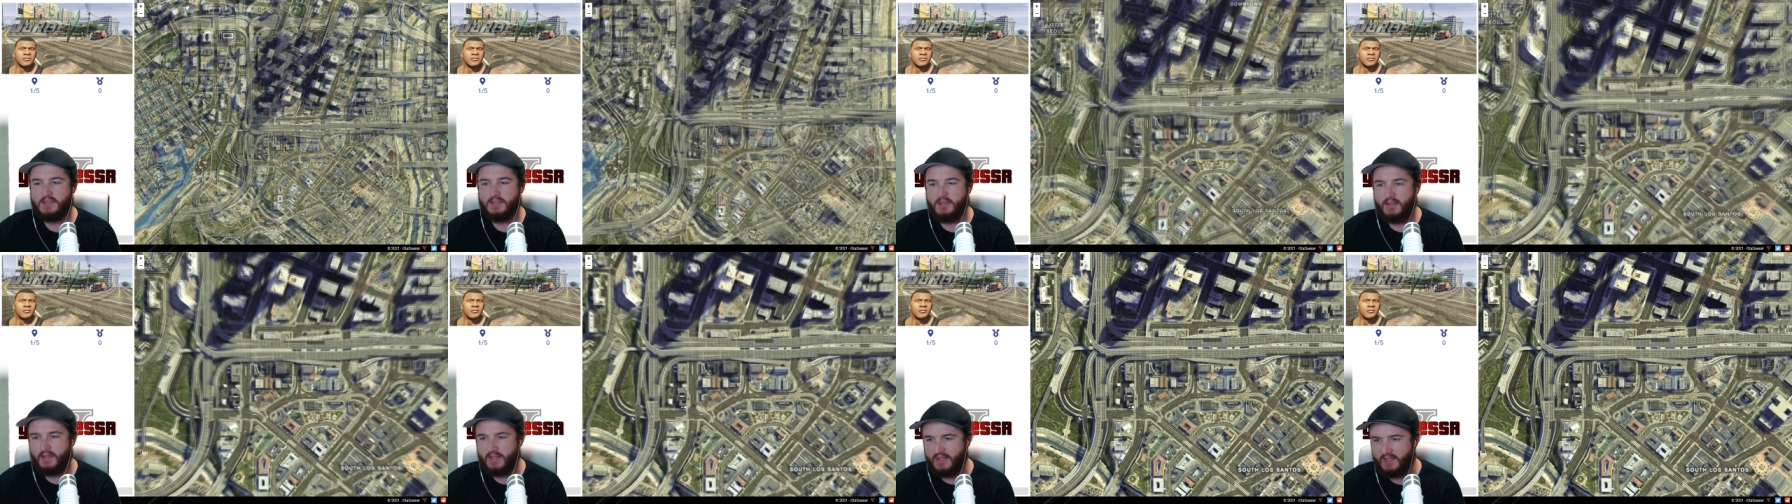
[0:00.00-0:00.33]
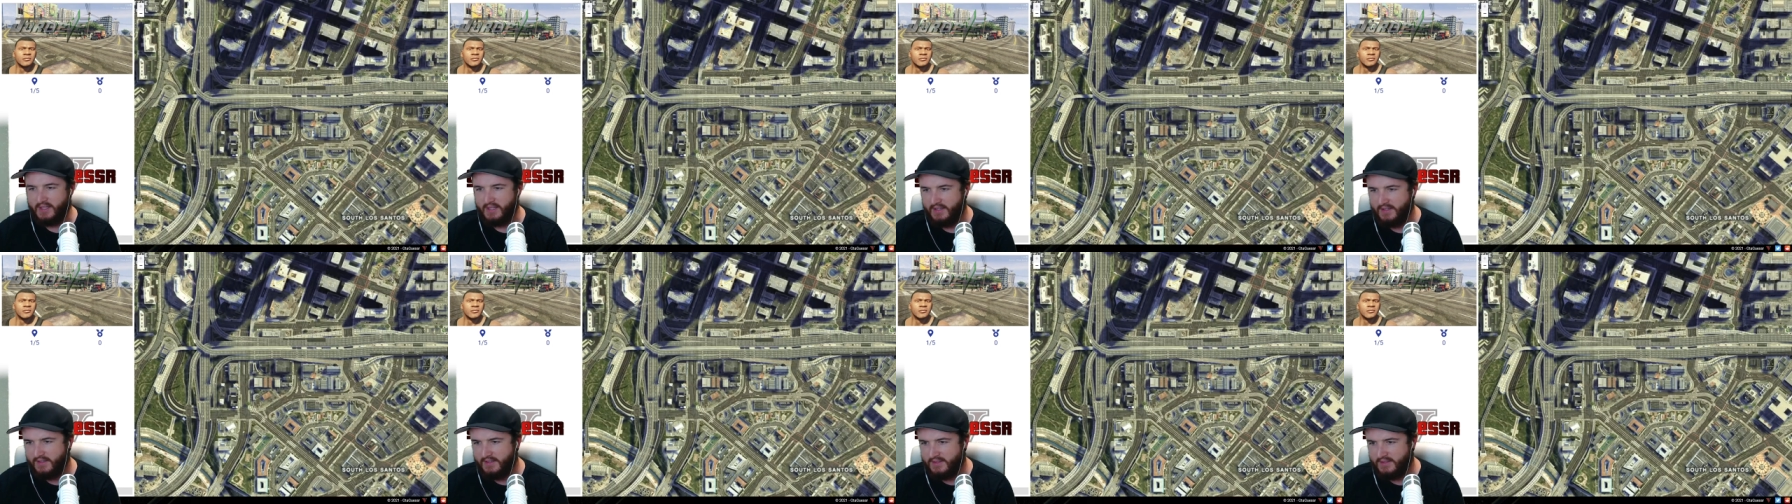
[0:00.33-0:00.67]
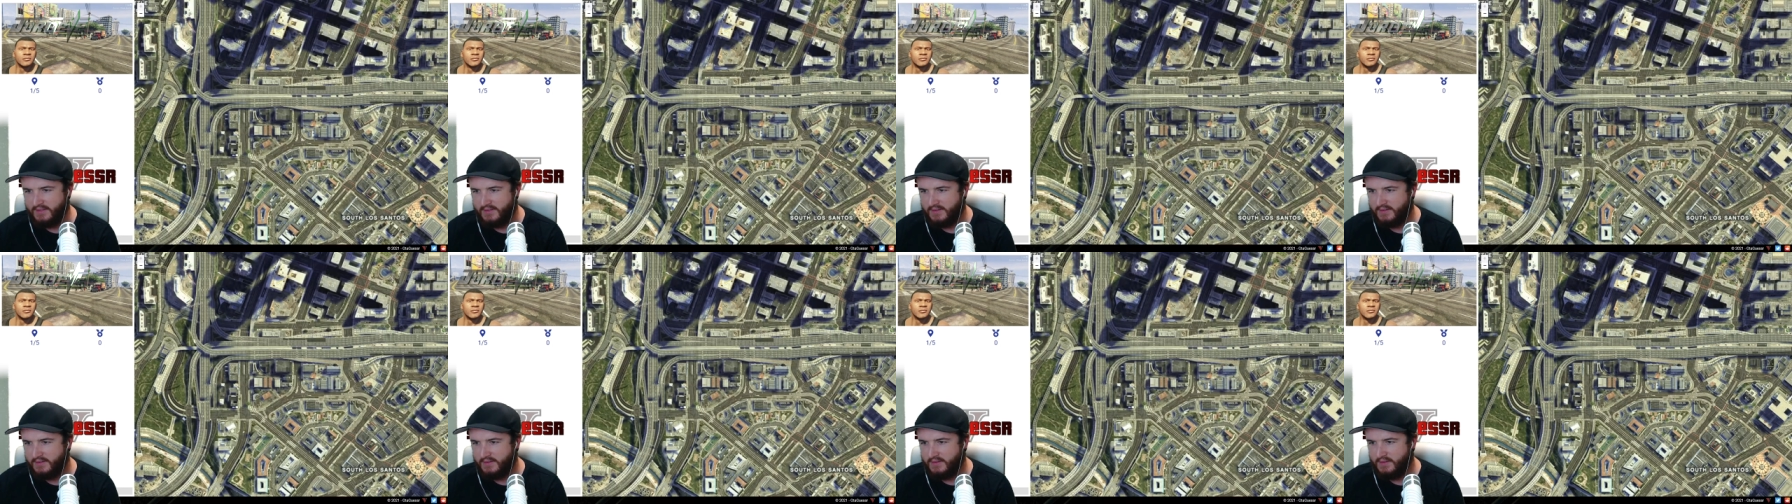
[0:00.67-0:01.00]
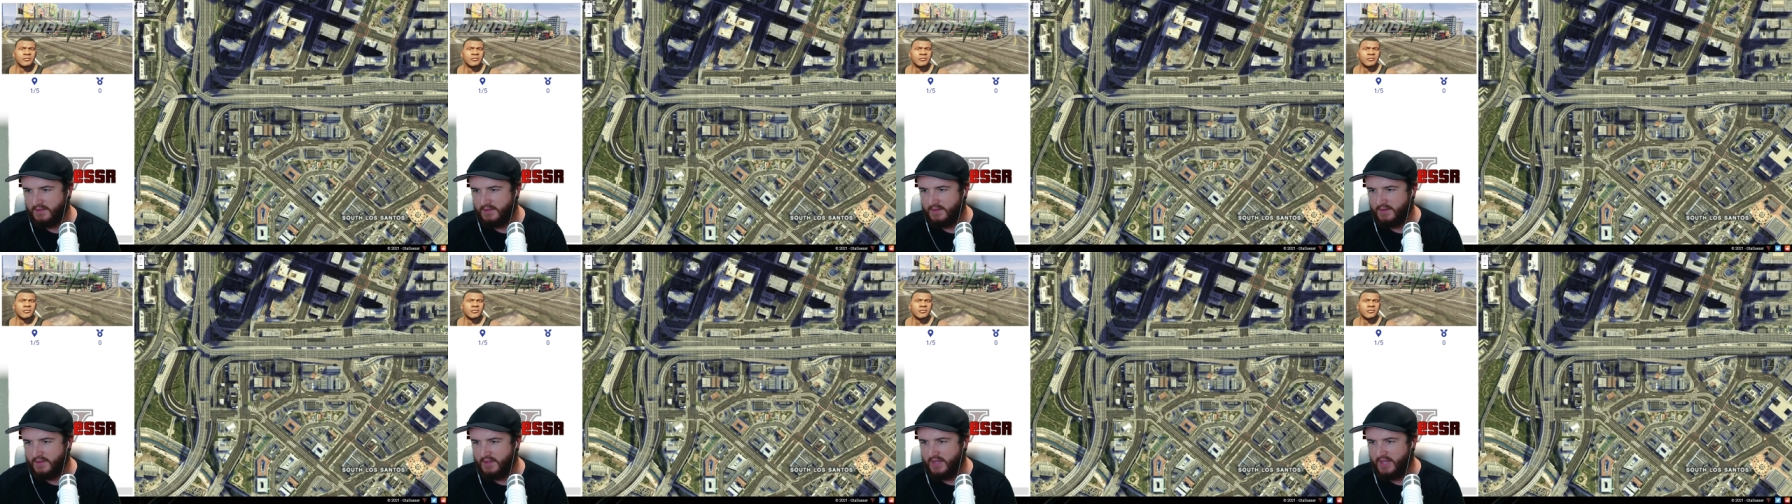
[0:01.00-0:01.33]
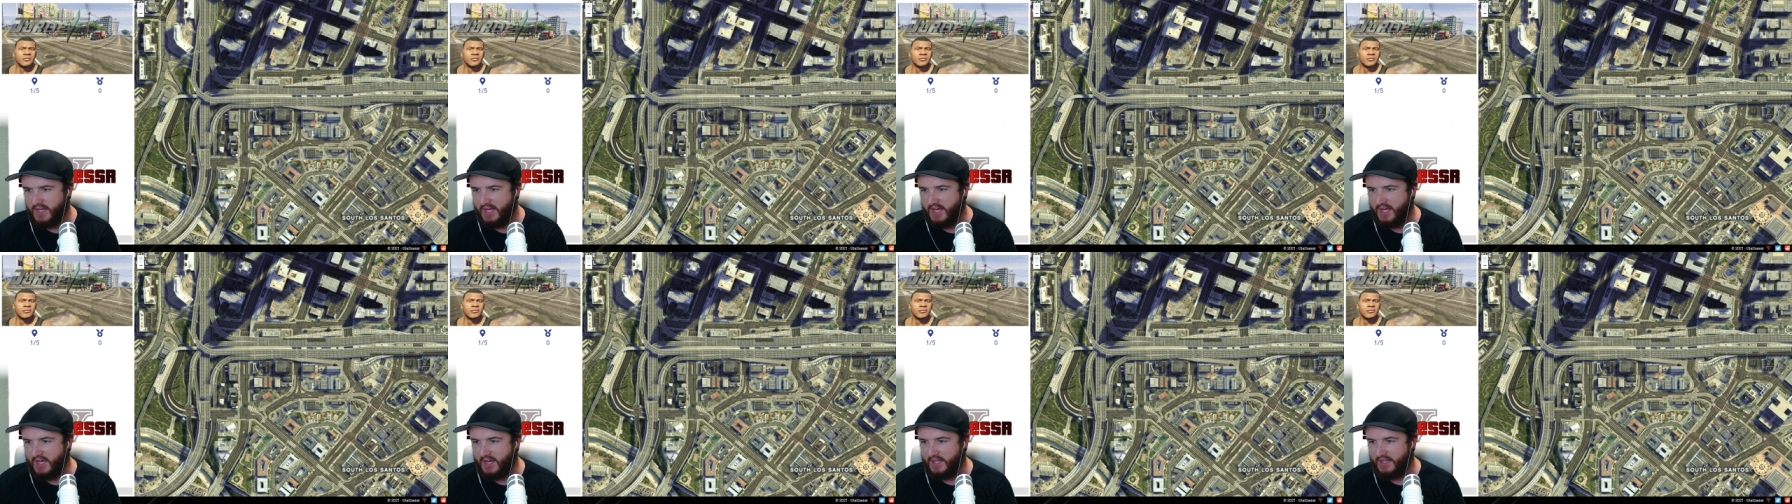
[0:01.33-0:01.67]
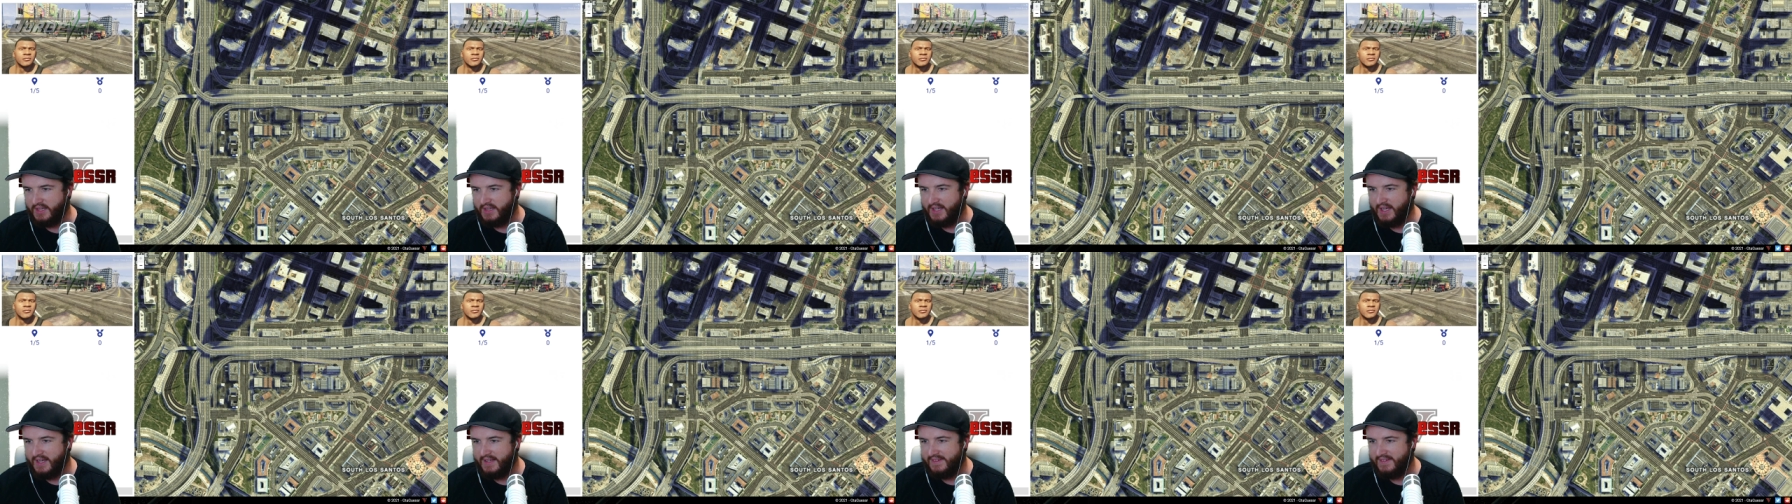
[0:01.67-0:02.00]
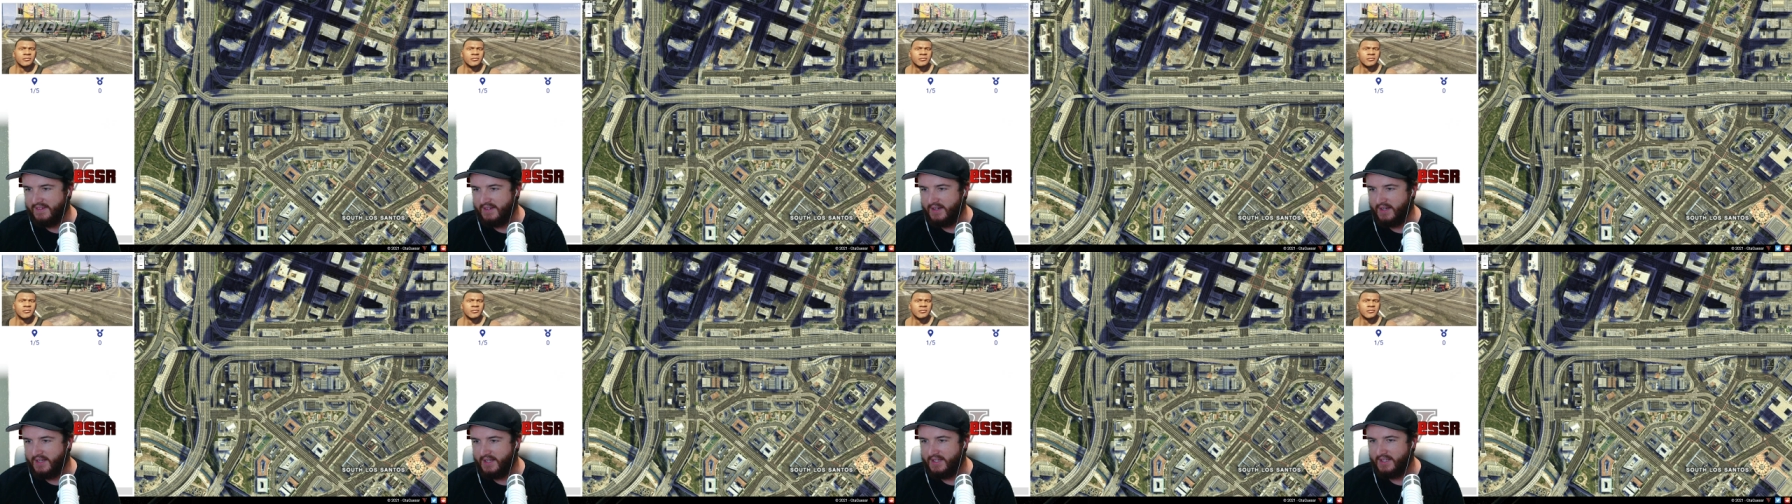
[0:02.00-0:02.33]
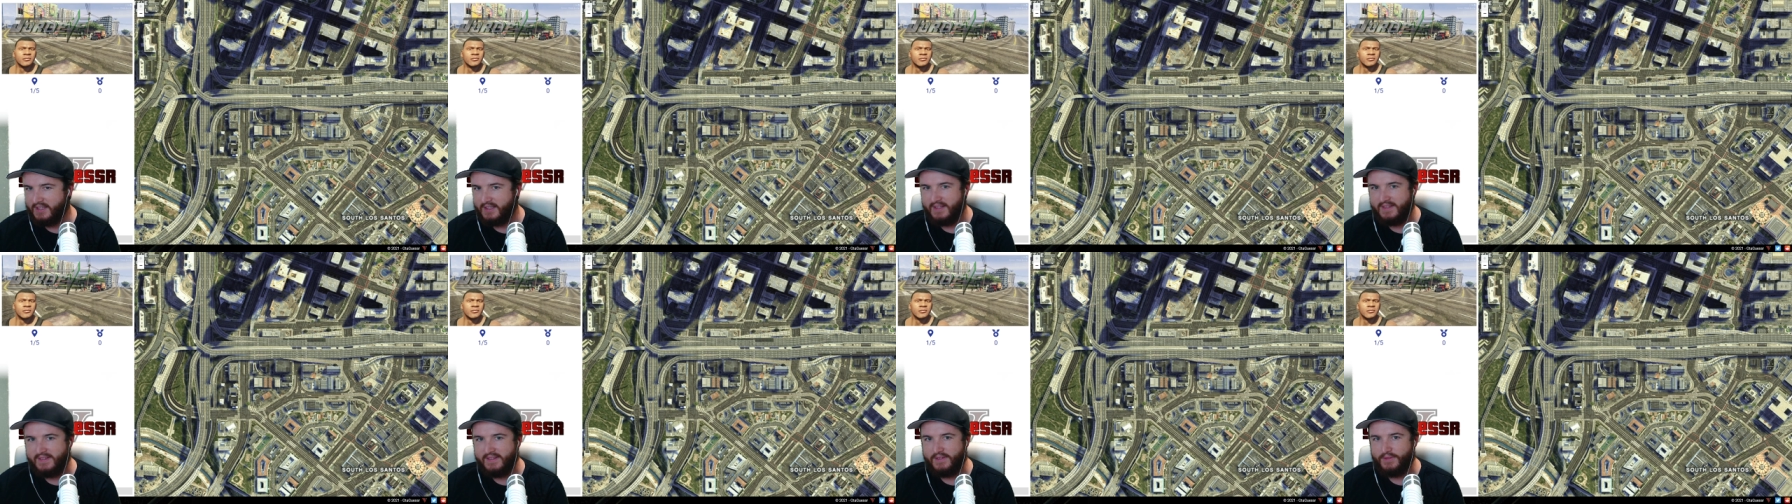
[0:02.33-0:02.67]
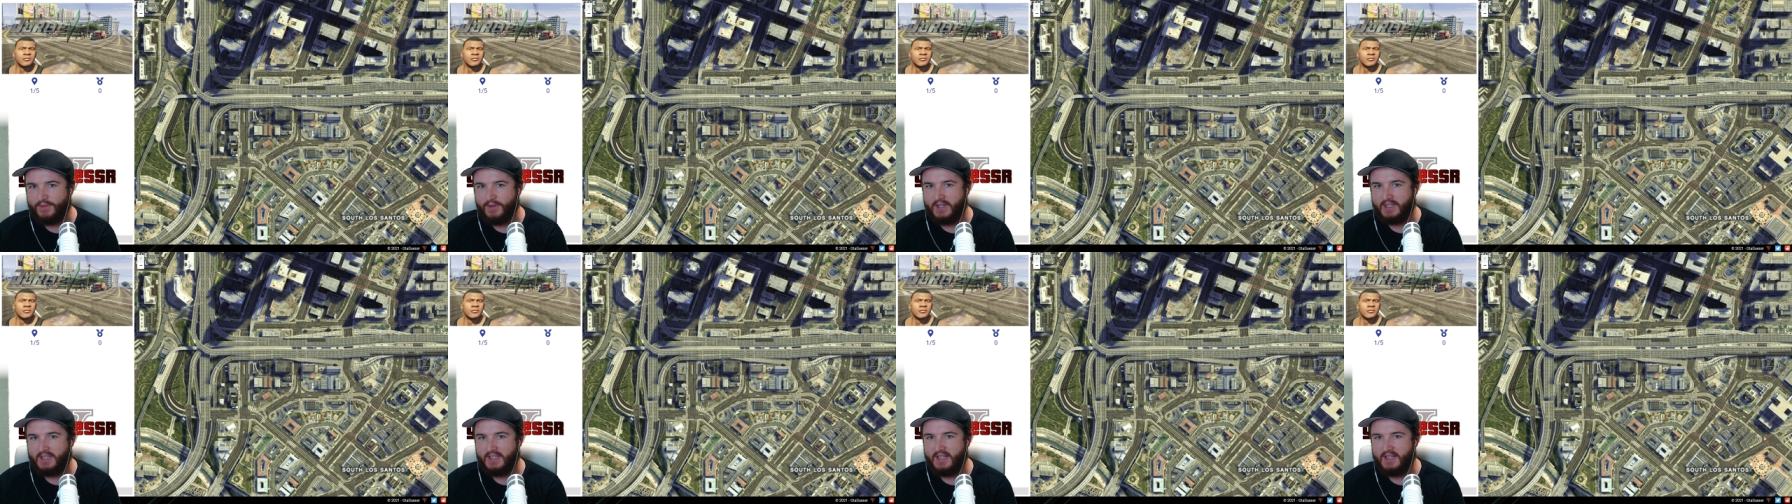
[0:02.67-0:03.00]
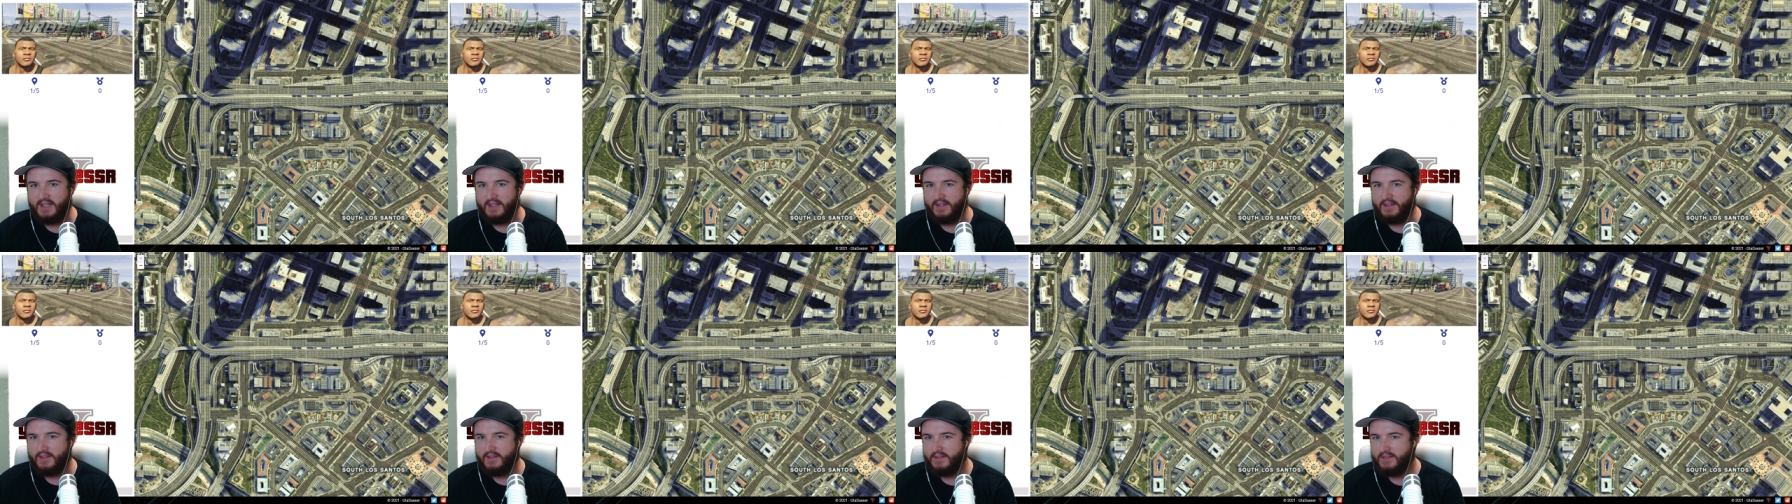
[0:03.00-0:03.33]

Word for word: I think it's there. Uh, that's it. I think that's it right there.